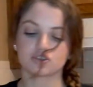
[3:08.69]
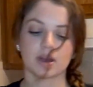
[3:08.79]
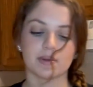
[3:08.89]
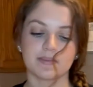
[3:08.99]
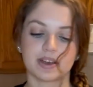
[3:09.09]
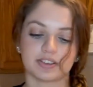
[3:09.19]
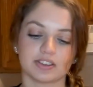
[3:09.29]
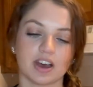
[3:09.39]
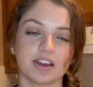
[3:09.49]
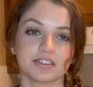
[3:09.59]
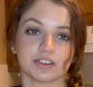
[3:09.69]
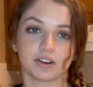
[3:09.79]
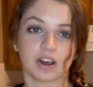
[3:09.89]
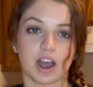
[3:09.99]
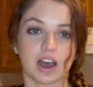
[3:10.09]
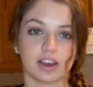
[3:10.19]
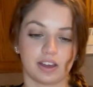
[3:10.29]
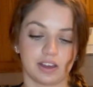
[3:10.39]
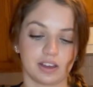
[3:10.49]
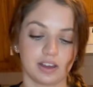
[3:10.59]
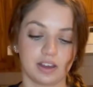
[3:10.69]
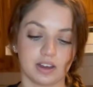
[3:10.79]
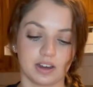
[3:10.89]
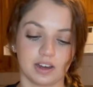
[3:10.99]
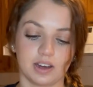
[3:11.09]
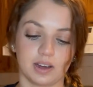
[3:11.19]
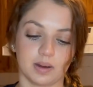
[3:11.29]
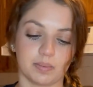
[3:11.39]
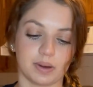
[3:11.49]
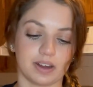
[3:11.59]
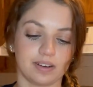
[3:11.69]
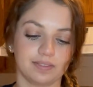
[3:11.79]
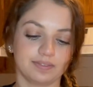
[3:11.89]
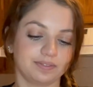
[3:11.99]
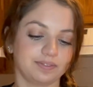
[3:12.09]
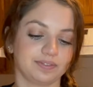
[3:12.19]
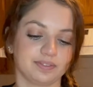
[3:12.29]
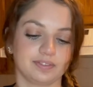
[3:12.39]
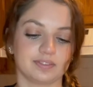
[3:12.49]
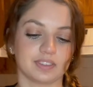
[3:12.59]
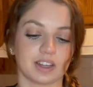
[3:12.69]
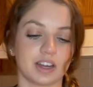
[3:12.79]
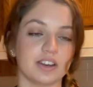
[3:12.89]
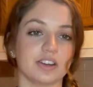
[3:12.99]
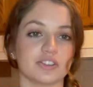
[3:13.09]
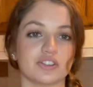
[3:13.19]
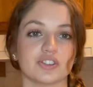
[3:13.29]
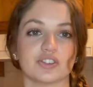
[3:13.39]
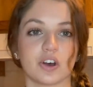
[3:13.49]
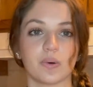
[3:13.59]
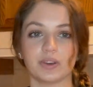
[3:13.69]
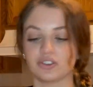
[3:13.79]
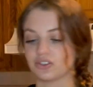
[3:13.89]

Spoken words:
my best not to cry, but onions just always do